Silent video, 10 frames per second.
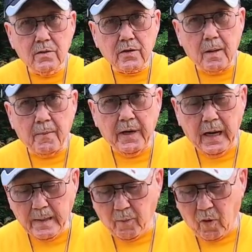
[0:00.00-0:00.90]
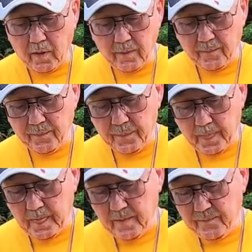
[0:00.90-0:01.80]
Got my name on it.
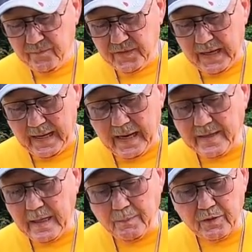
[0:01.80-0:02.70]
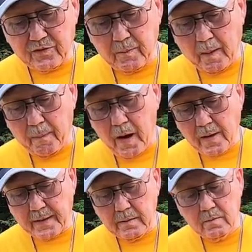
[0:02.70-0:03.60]
And I keep this in my
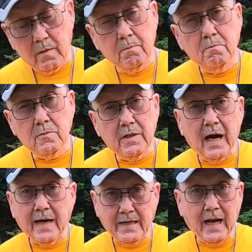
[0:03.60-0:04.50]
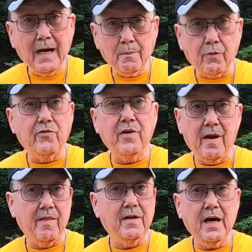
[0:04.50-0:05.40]
pocket 99%
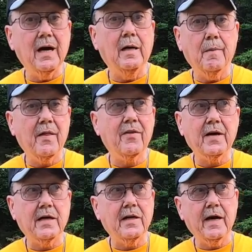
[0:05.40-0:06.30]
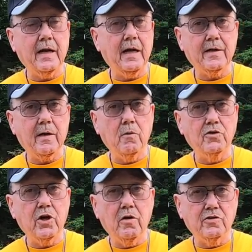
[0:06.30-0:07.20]
of the time. I think I take it out to go to
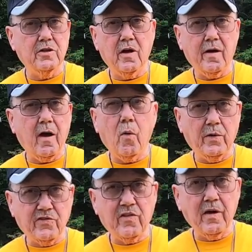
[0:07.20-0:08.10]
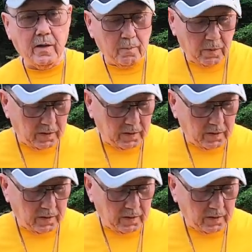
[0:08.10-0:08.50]
church, and not always then.